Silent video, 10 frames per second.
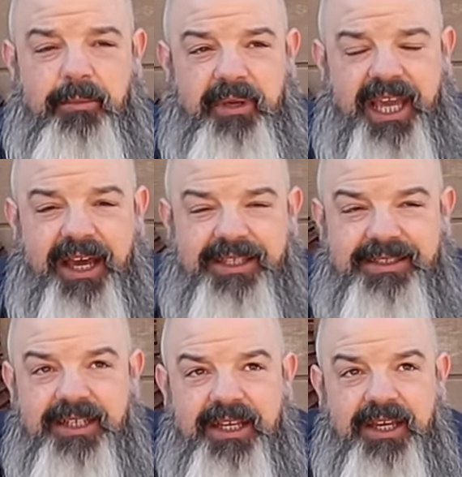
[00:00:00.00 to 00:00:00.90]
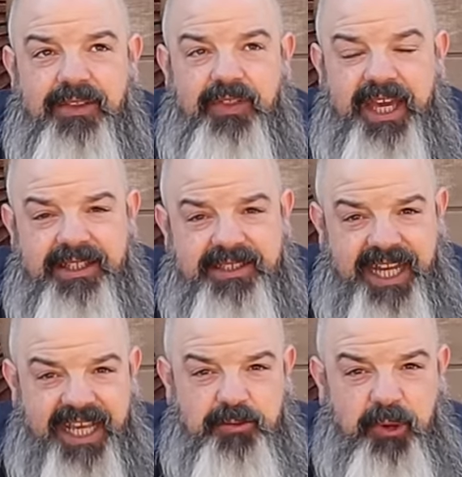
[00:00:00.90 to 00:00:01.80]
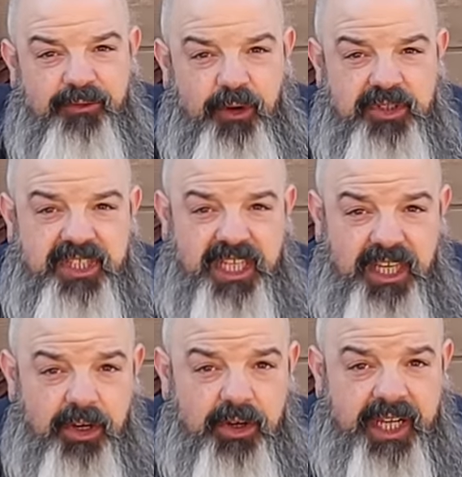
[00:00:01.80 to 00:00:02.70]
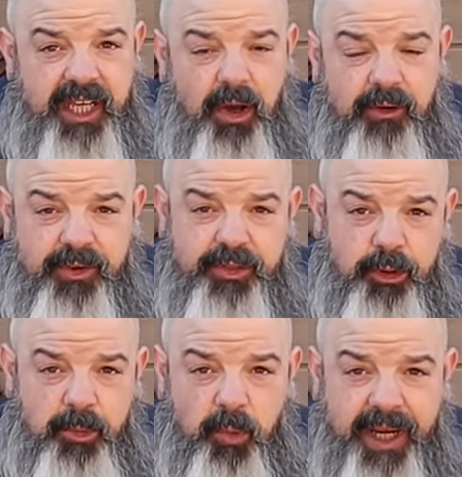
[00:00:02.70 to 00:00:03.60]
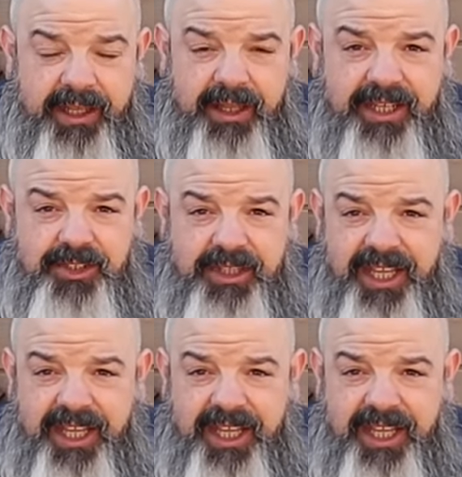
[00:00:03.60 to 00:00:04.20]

because they snakes prefer security over thermal regulation.